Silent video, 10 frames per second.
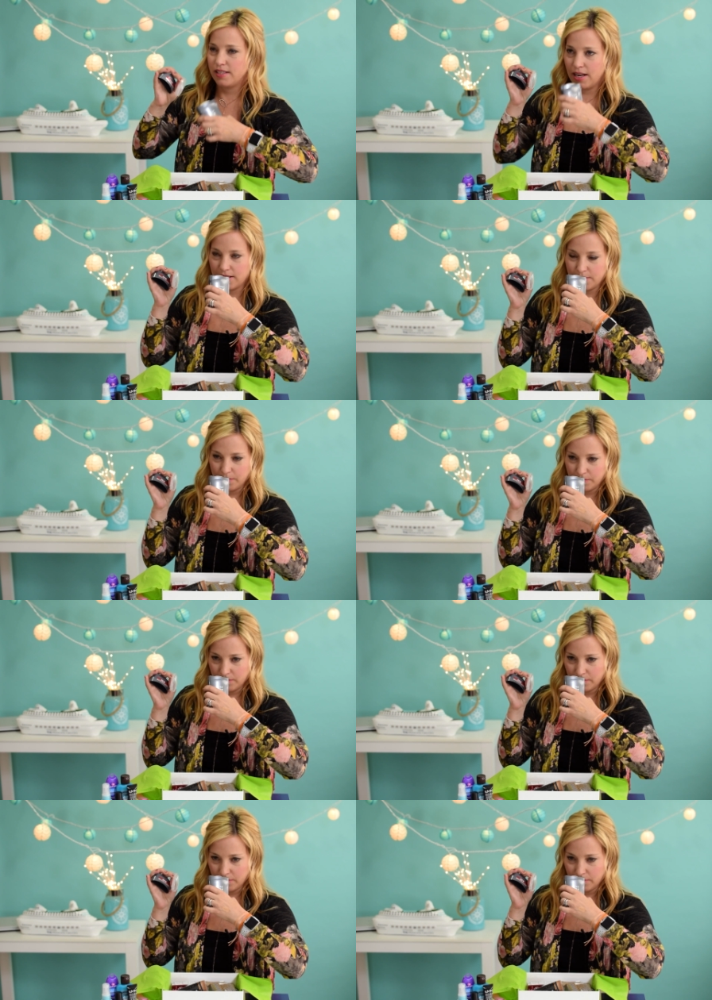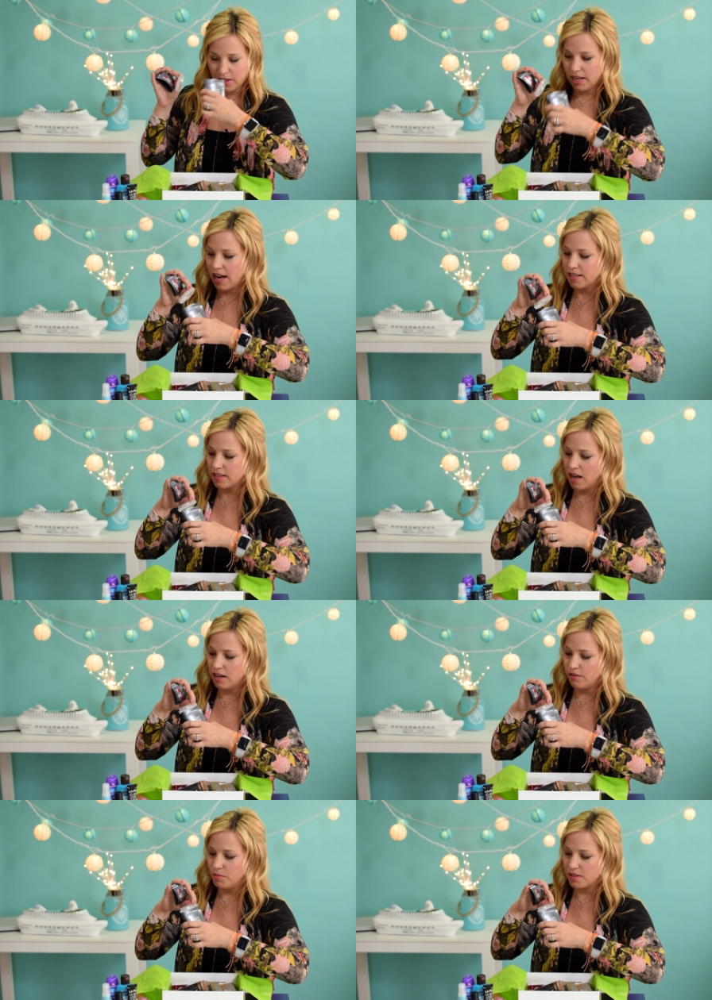It has it has kind
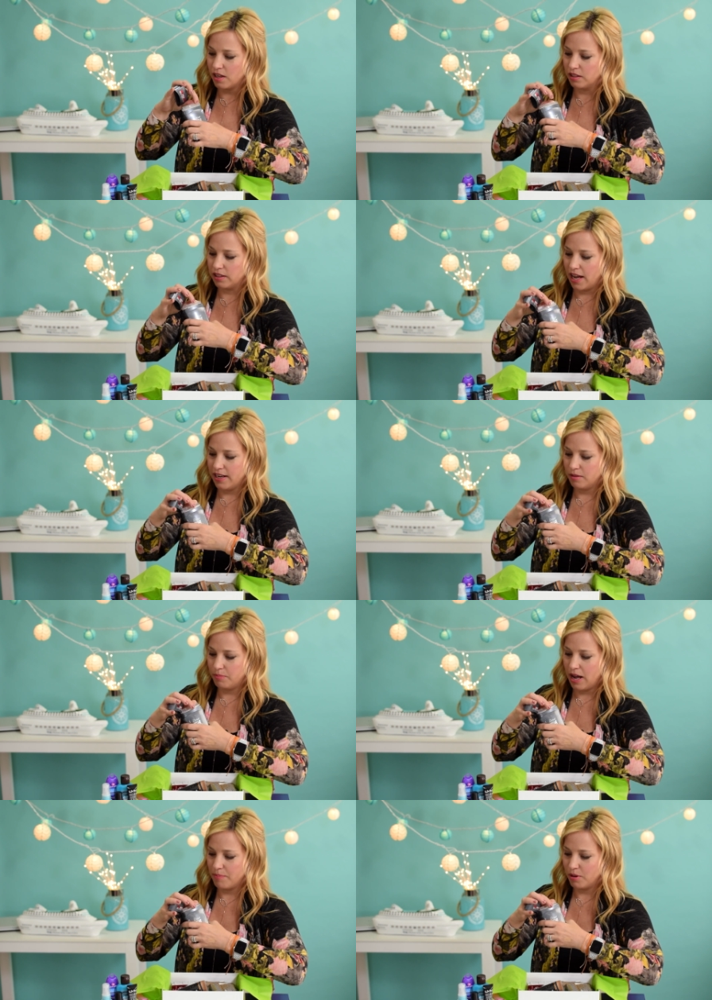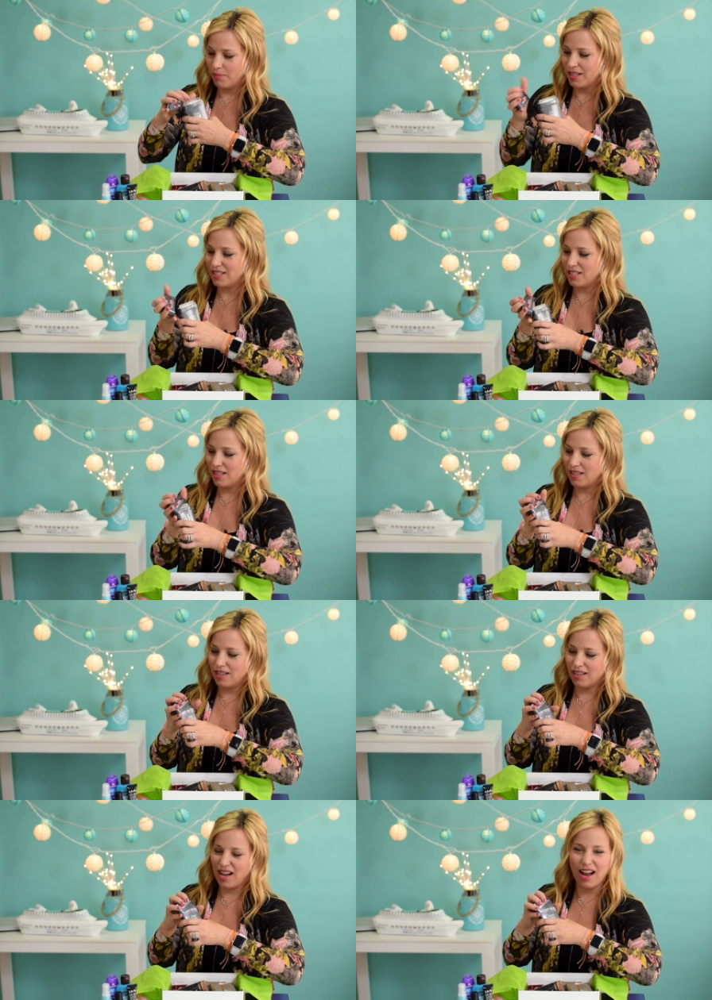of almost a light
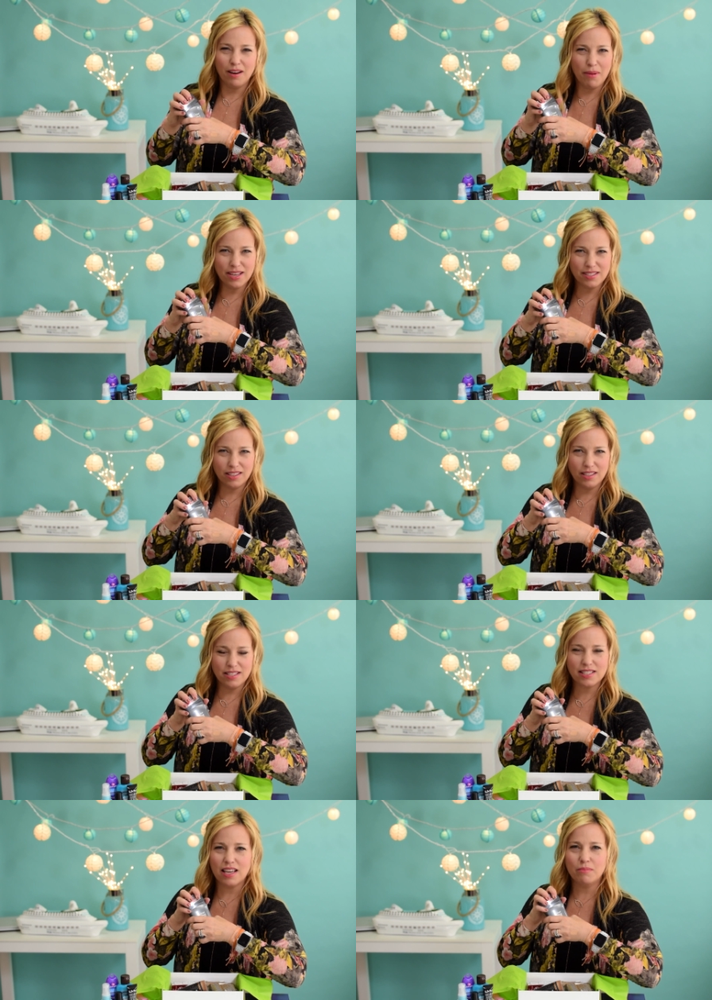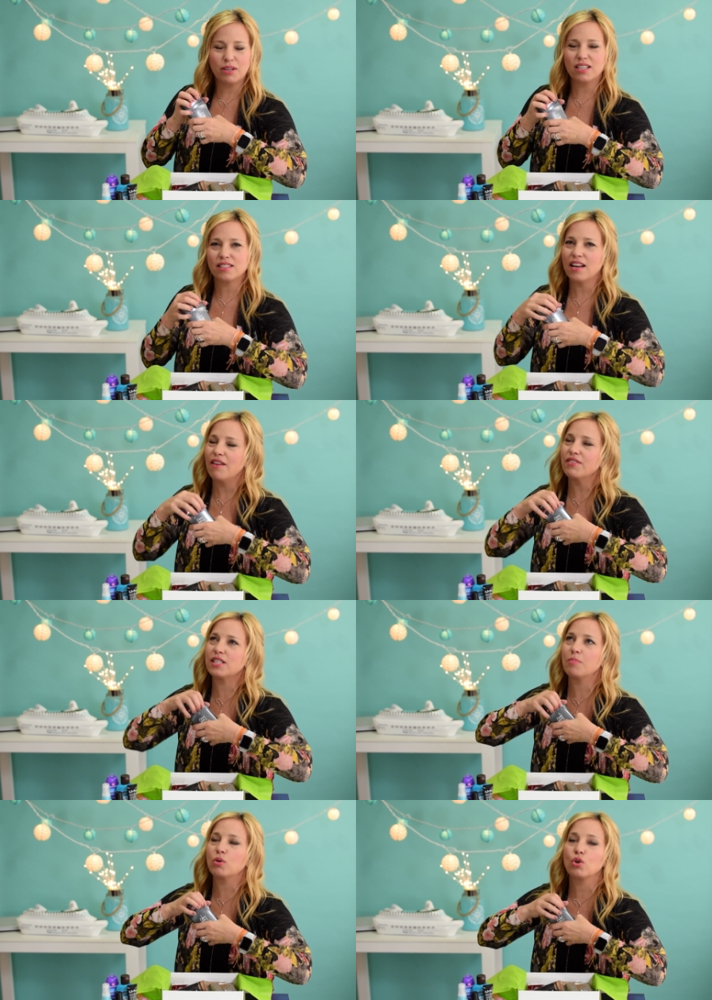pepperminty, kind of masculine scent, but it doesn't have a
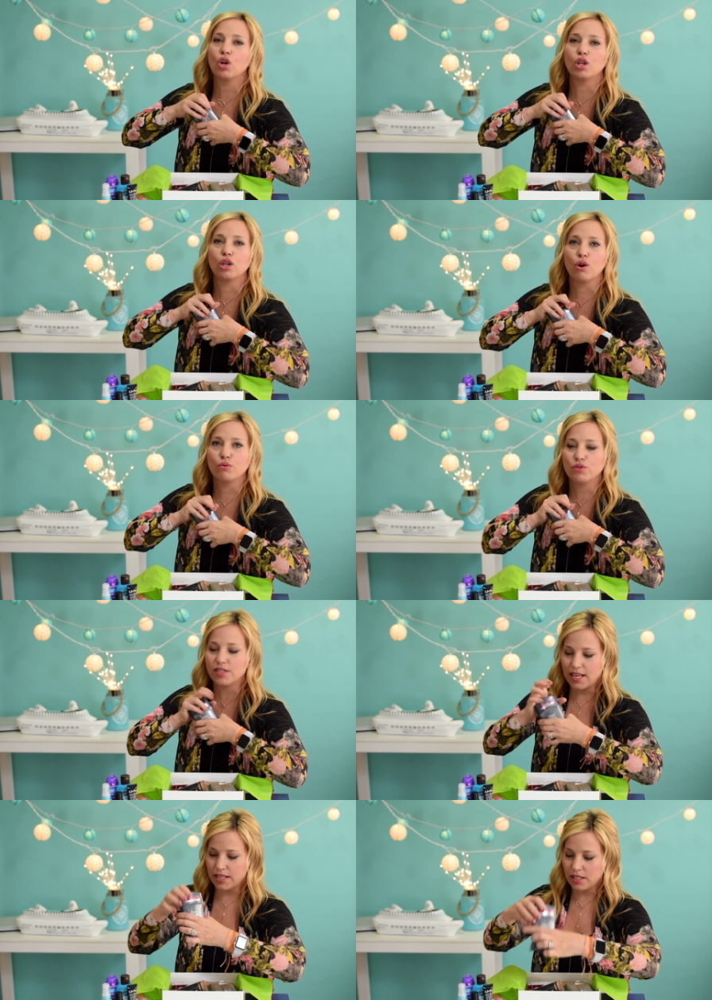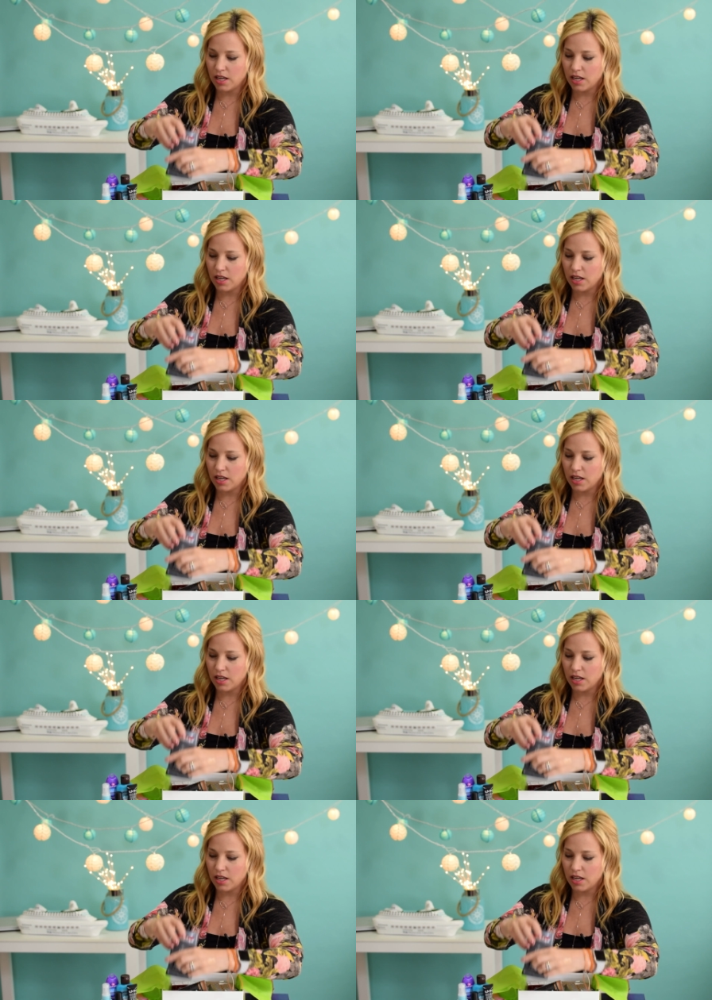typical cologne scent,